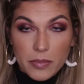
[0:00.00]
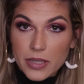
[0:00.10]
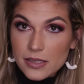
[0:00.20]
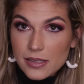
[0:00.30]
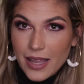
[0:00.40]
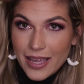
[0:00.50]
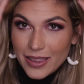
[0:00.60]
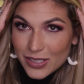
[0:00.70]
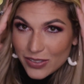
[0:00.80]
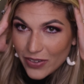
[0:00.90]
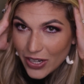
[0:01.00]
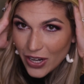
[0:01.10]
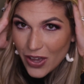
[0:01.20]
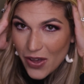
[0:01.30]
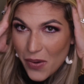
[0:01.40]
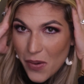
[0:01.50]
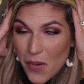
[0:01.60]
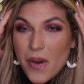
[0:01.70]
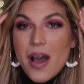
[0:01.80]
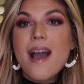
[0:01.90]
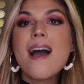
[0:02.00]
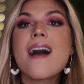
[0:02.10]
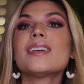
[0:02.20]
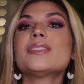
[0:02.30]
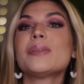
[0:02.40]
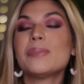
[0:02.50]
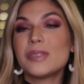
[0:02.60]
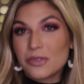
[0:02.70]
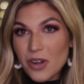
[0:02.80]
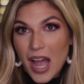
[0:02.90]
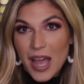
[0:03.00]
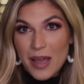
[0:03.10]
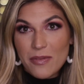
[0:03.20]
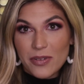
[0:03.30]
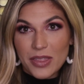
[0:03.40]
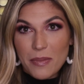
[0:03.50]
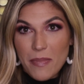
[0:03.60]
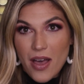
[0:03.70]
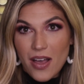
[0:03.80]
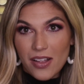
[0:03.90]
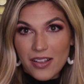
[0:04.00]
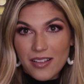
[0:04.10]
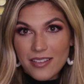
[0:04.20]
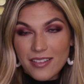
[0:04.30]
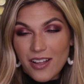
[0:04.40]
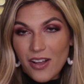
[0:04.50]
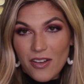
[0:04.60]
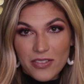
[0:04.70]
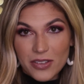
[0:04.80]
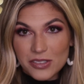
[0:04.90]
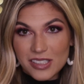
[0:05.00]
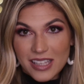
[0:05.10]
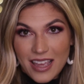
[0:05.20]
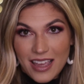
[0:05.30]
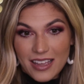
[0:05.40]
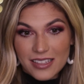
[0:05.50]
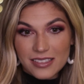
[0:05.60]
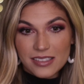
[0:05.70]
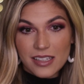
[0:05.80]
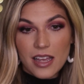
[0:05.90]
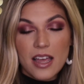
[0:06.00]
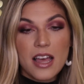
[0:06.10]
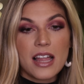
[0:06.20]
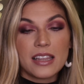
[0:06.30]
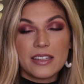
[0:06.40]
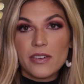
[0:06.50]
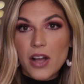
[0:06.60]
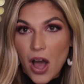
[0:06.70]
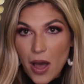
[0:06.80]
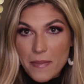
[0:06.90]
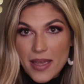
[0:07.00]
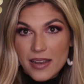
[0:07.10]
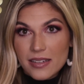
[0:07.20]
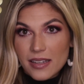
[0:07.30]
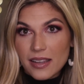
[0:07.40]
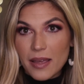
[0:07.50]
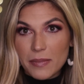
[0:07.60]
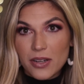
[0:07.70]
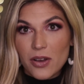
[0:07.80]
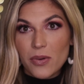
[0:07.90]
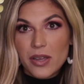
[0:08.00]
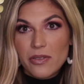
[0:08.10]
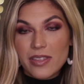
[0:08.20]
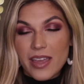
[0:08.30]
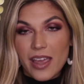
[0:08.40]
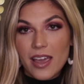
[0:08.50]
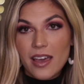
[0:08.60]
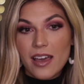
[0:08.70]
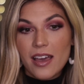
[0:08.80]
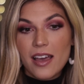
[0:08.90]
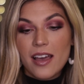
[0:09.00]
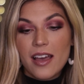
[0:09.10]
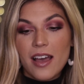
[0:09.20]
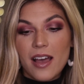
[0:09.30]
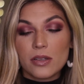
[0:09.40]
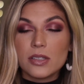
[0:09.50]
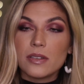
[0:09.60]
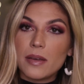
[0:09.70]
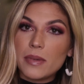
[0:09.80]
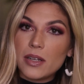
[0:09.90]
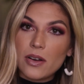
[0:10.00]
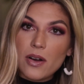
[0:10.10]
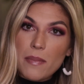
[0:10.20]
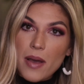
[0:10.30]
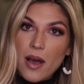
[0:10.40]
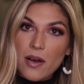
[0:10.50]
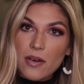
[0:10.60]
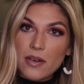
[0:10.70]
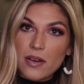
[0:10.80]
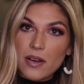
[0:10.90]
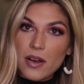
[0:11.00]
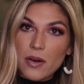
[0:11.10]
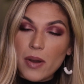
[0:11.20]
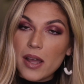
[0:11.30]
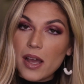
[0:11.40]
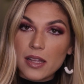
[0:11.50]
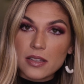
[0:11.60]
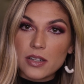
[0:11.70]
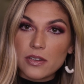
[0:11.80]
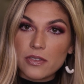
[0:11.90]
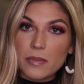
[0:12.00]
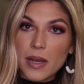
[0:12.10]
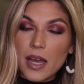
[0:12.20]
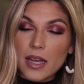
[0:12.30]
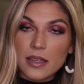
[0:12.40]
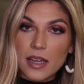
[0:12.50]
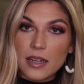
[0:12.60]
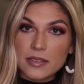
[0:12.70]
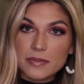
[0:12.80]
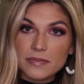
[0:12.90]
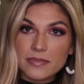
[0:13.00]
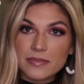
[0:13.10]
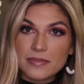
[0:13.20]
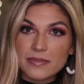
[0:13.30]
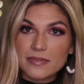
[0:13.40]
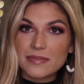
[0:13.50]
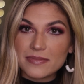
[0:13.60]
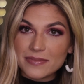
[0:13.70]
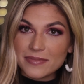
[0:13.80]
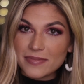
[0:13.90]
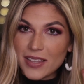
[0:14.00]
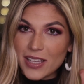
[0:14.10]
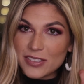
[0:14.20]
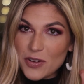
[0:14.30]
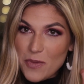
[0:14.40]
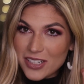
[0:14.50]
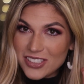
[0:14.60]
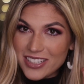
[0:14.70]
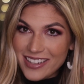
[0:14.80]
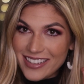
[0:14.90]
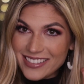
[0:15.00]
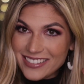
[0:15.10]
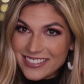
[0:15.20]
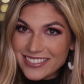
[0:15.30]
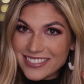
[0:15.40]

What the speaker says: Please like this video, subscribe, ring the bell, all those things. Leave a comment. Let me know what you think. Also, let me know about a white eyeliner for my eyeline. Thanks for watching.